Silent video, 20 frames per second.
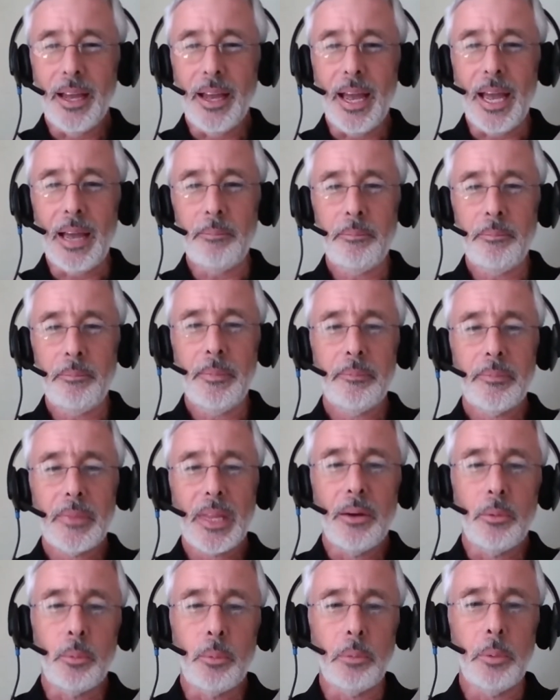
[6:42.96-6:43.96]
Um,
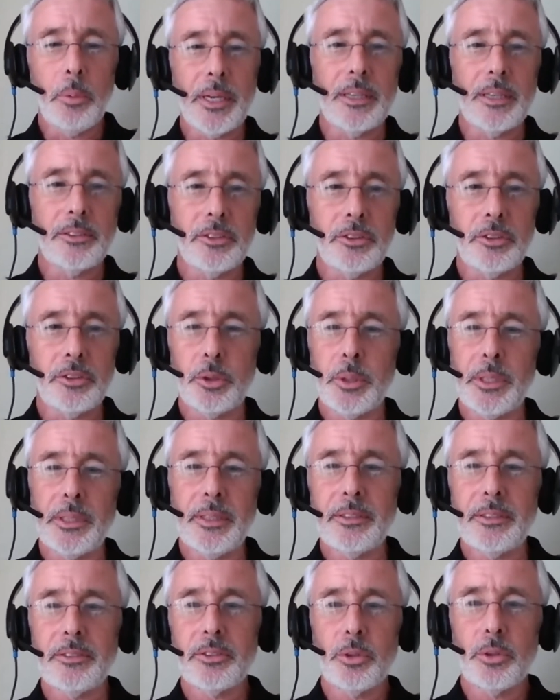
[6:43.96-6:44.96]
what we're going to do in
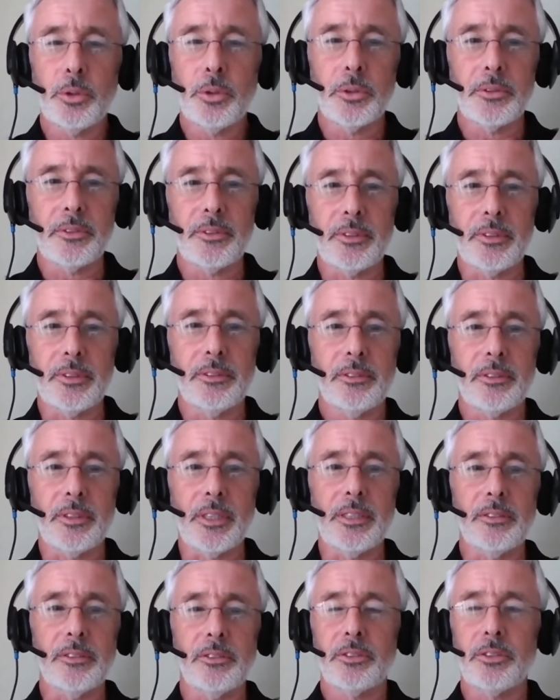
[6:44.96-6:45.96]
this course is,
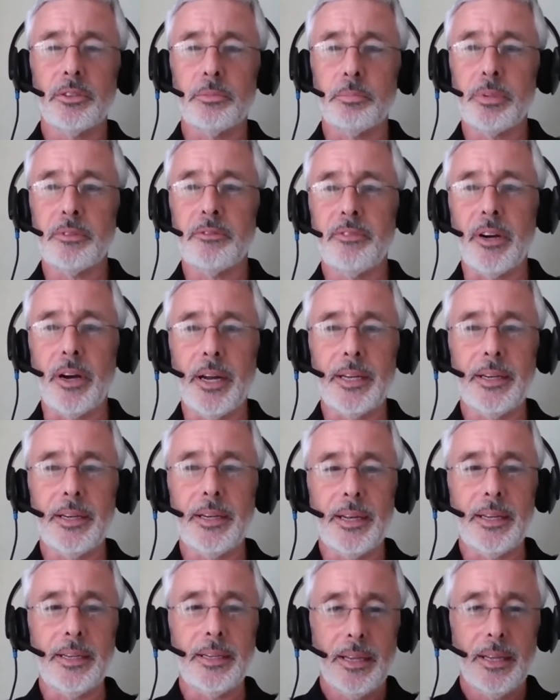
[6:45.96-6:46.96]
is to provide
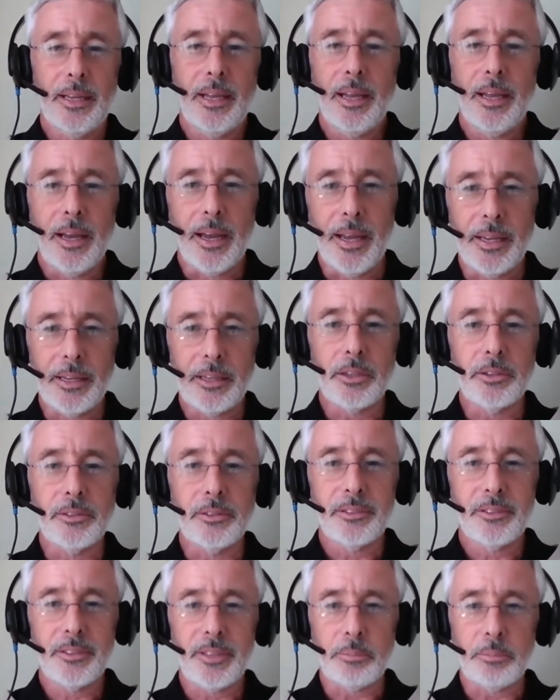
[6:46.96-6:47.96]
a, a
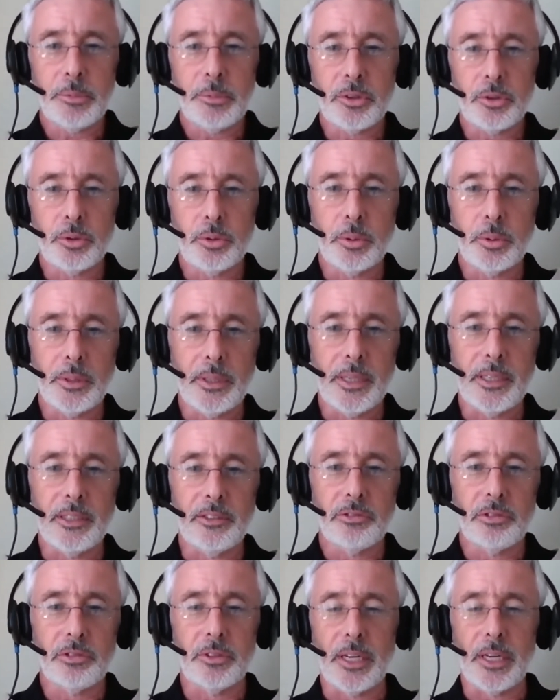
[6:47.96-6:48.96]
conceptual
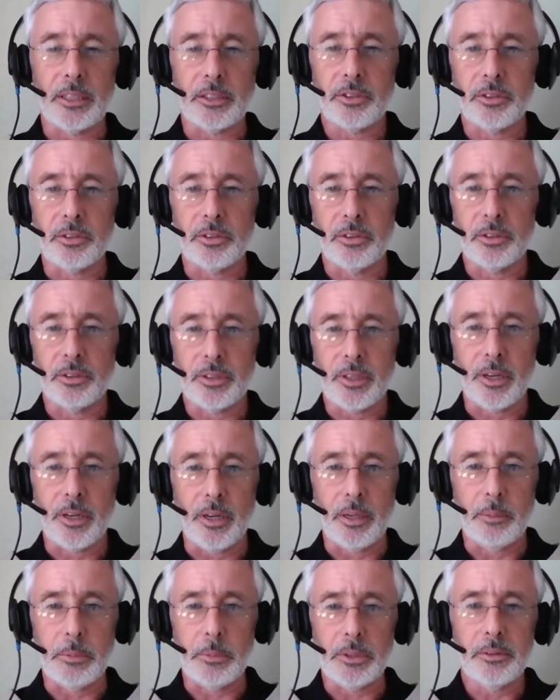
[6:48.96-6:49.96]
introduction to
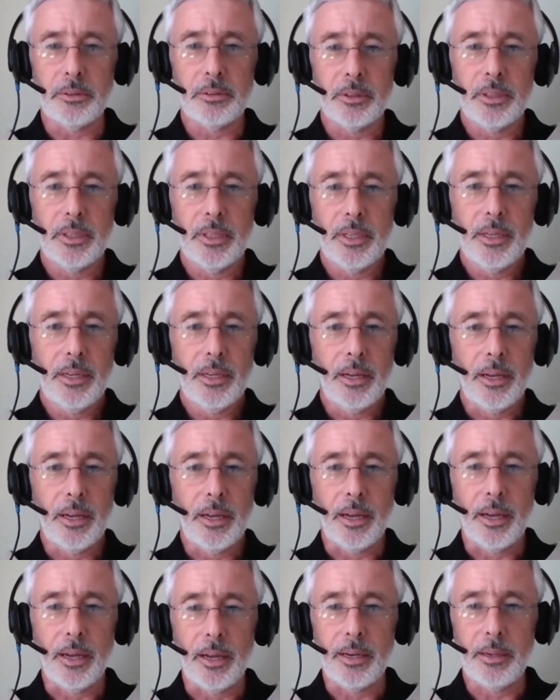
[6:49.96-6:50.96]
climate.
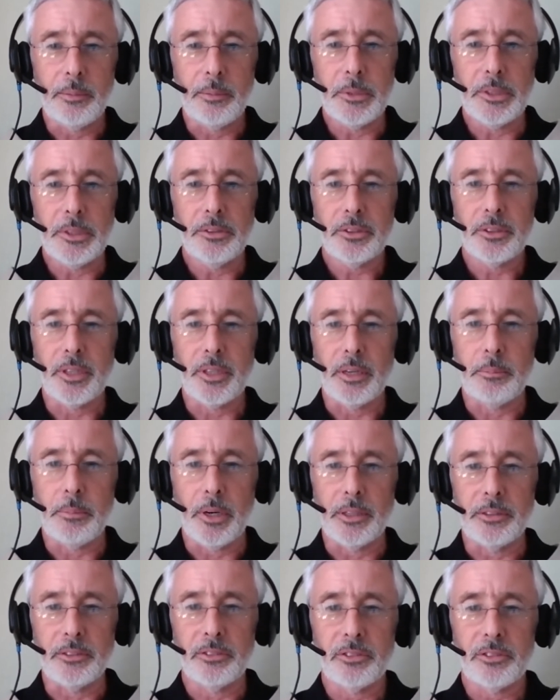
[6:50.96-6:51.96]
Uh, let me share
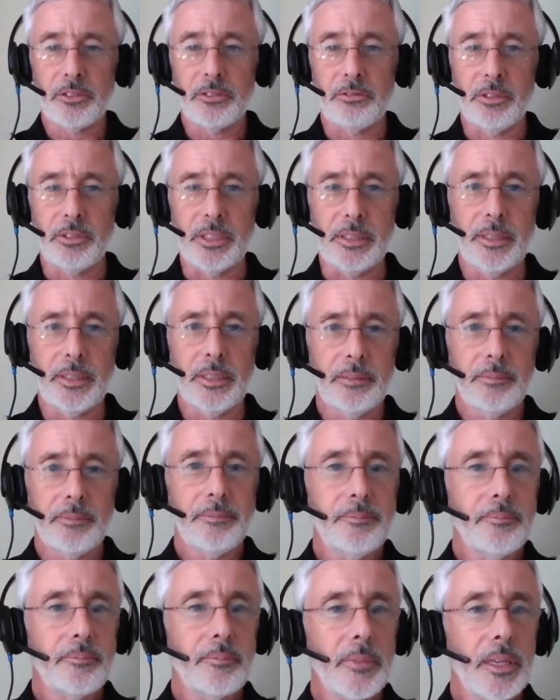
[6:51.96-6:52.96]
my screen.
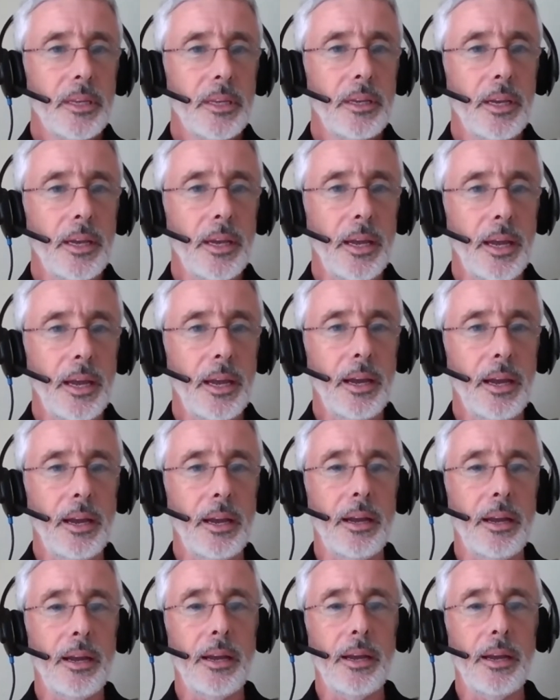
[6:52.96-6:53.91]
Uh,